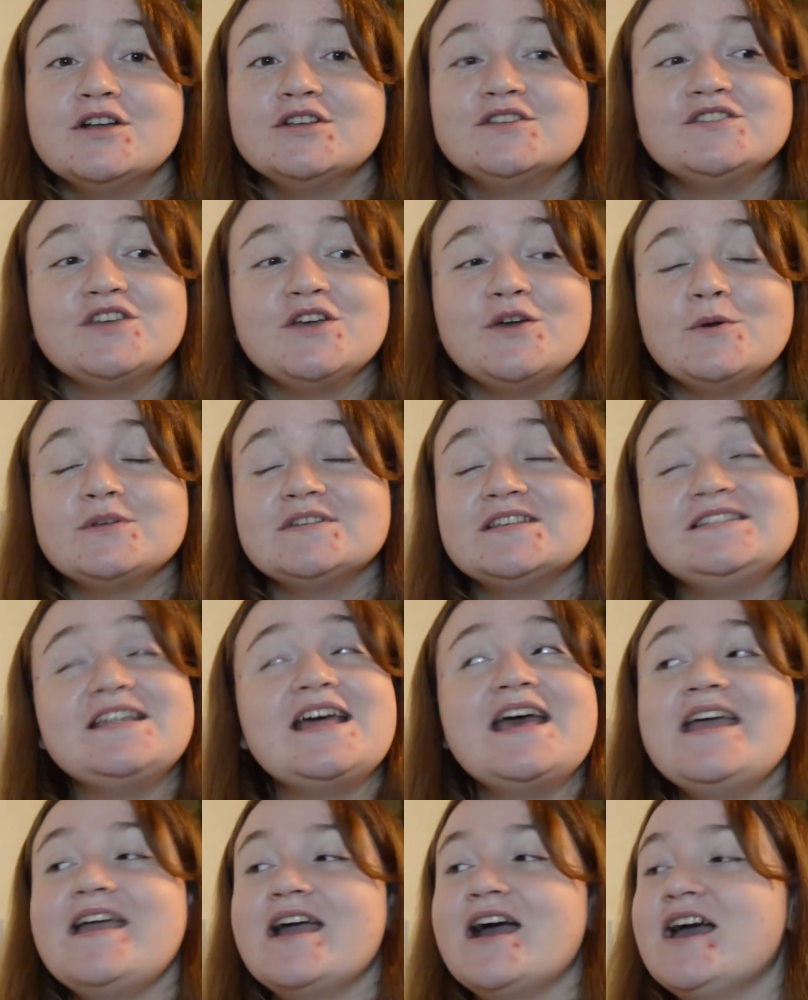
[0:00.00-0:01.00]
So
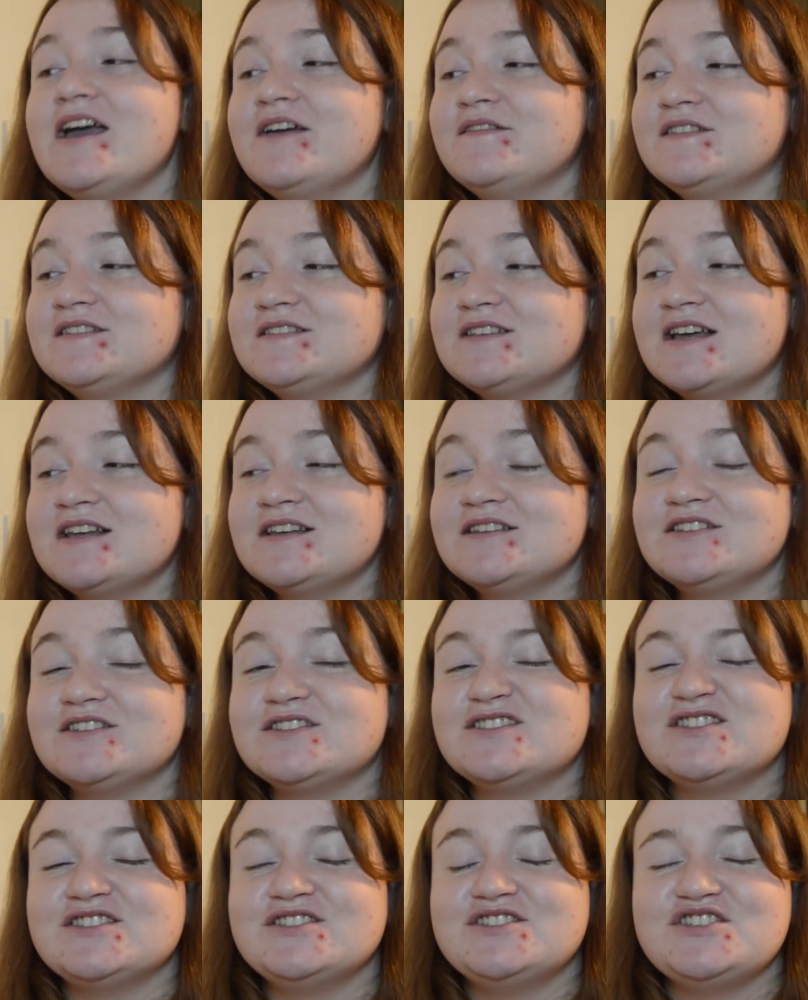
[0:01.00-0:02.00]
today I have decided
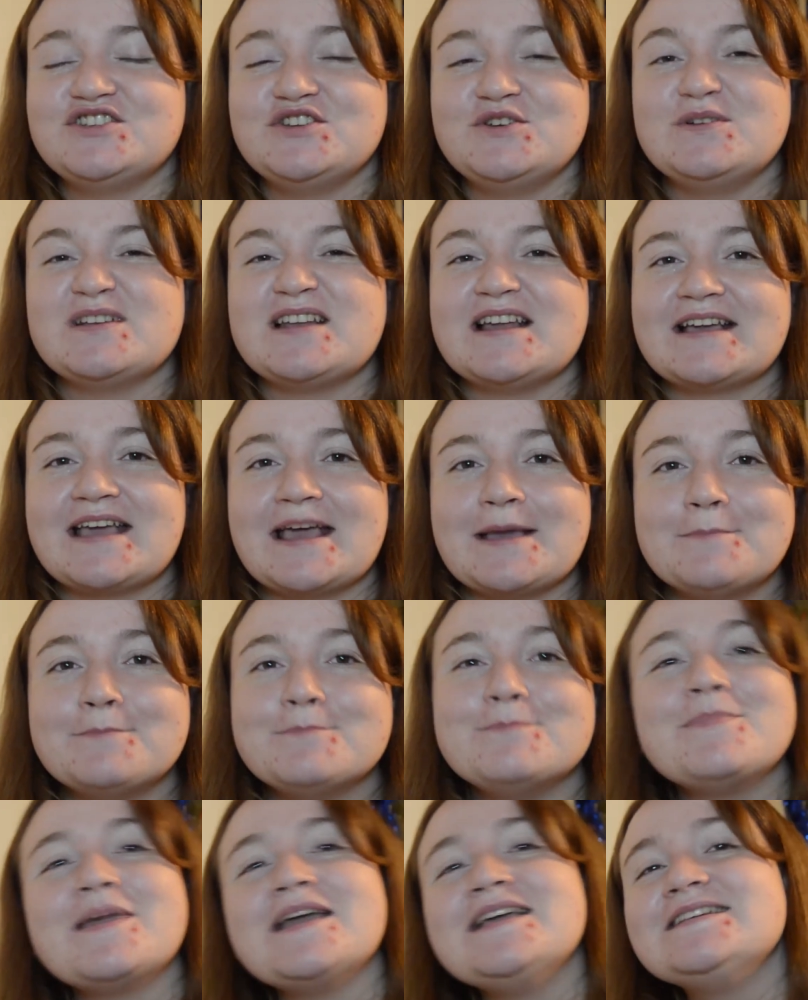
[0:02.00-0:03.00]
just to do like a
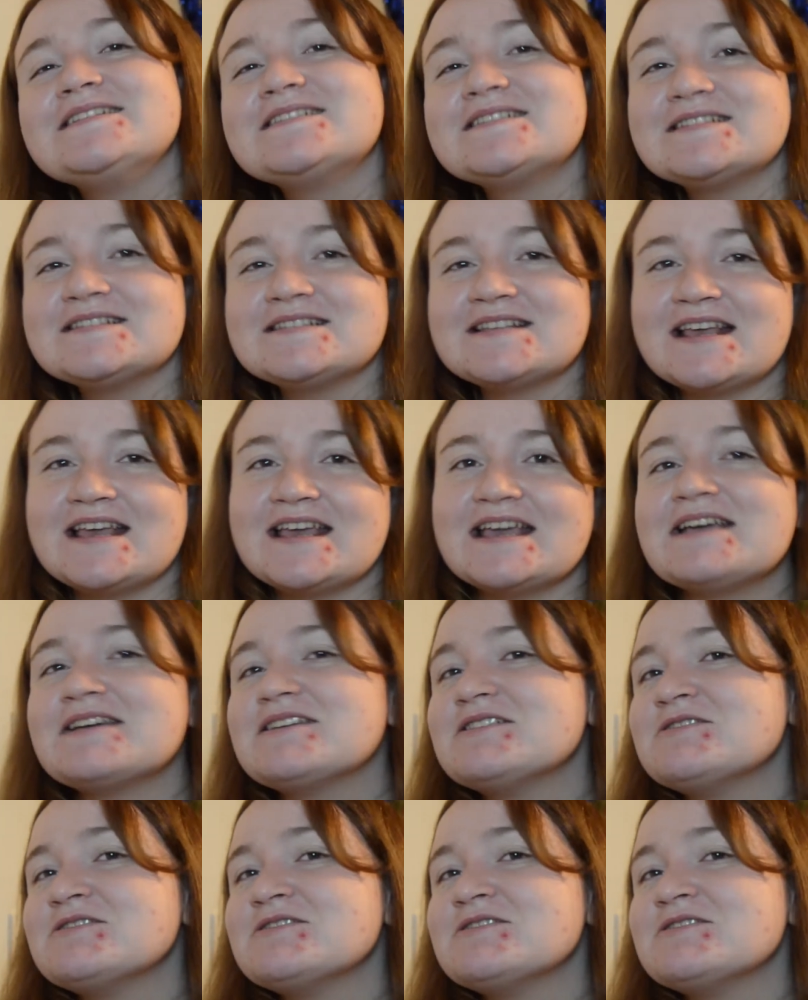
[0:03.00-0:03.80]
basic